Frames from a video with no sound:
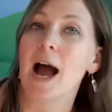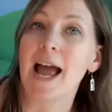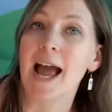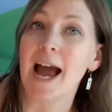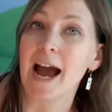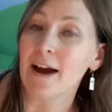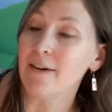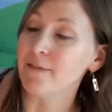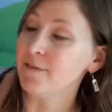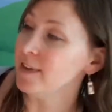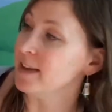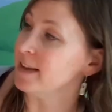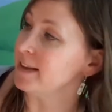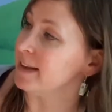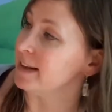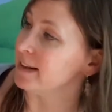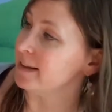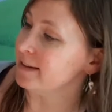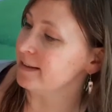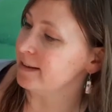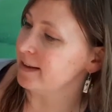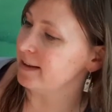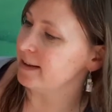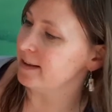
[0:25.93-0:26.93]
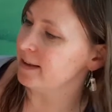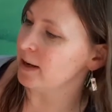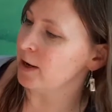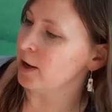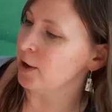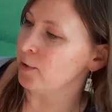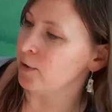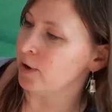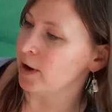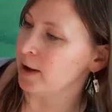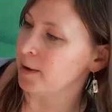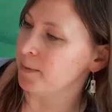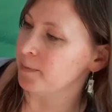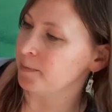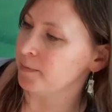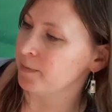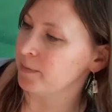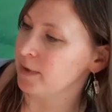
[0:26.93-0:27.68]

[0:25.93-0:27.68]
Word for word: have this little sister Lola.